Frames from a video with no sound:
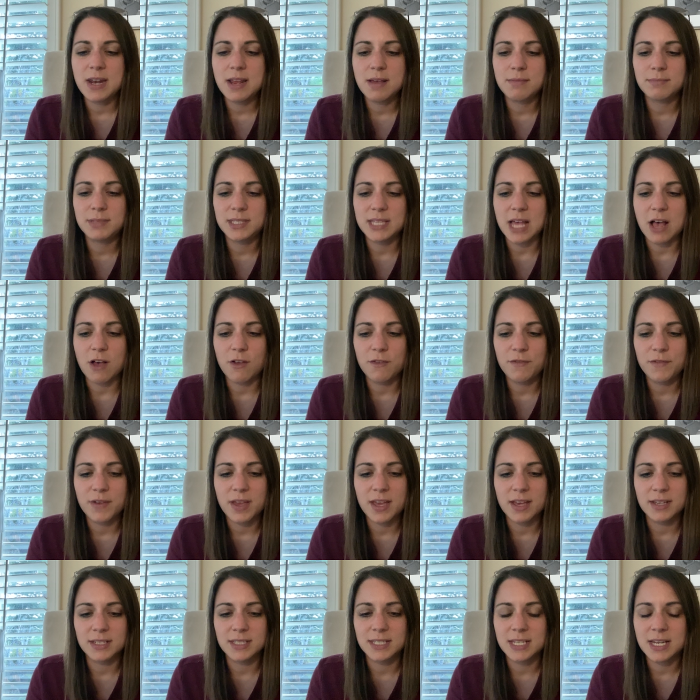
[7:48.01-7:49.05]
himself
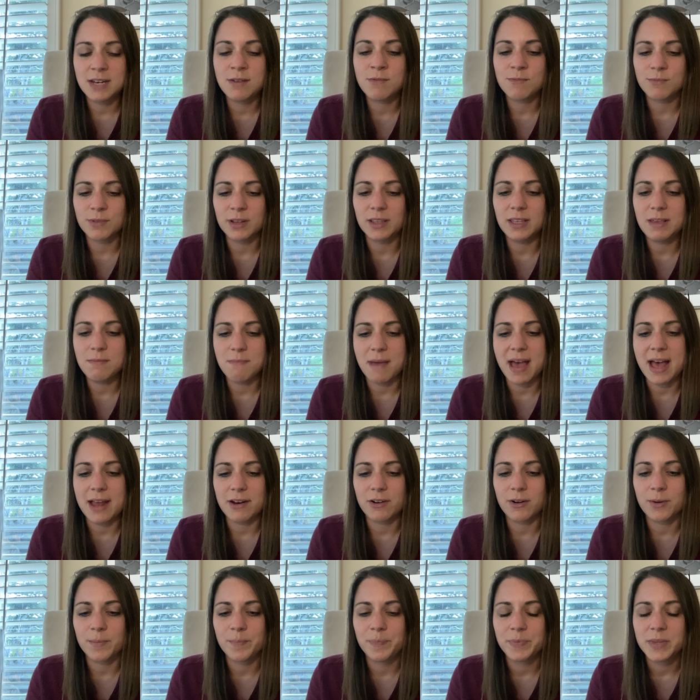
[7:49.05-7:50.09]
it didn't really
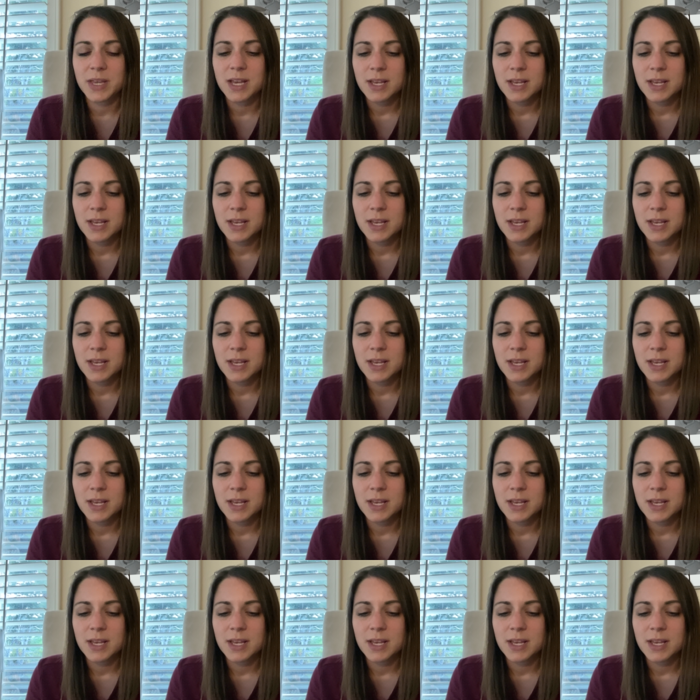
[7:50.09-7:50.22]
matter.